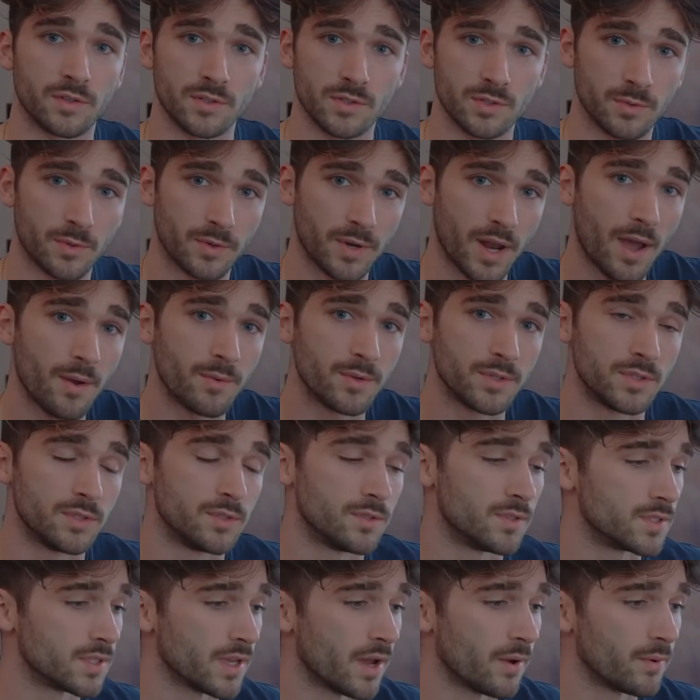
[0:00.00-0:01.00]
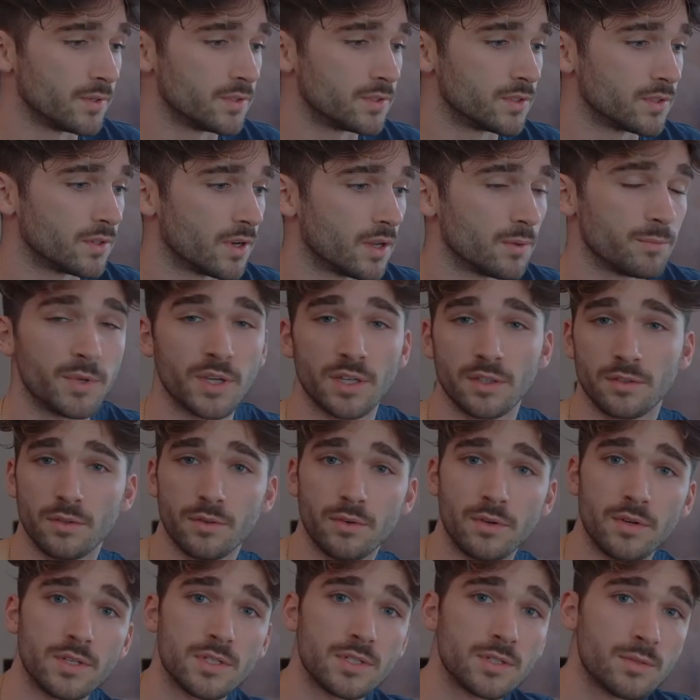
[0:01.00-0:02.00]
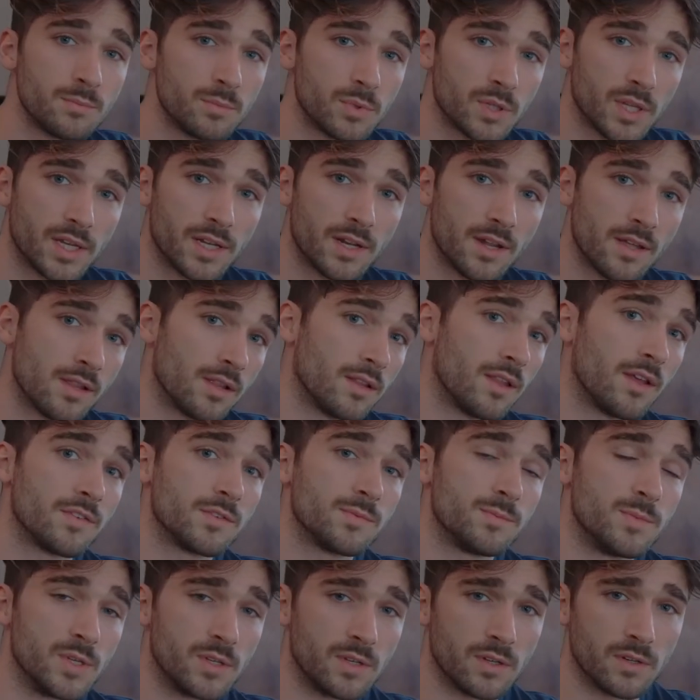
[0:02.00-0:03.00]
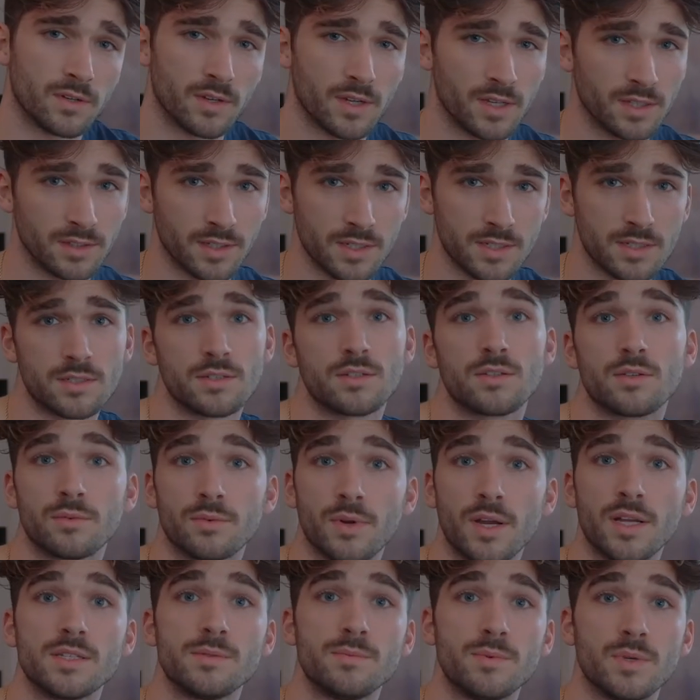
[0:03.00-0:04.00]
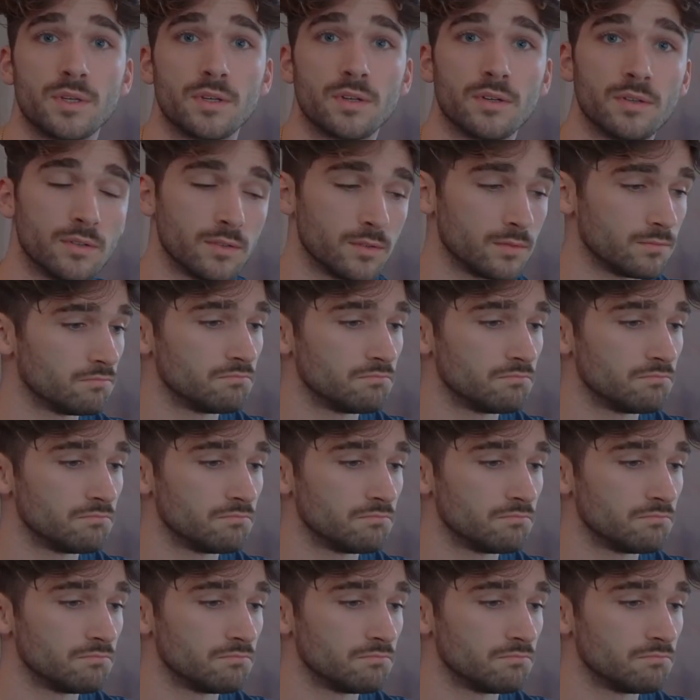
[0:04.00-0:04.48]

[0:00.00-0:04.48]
So what I would do is I would turn on pink noise, play it out of the left speaker, and listen to the right speaker.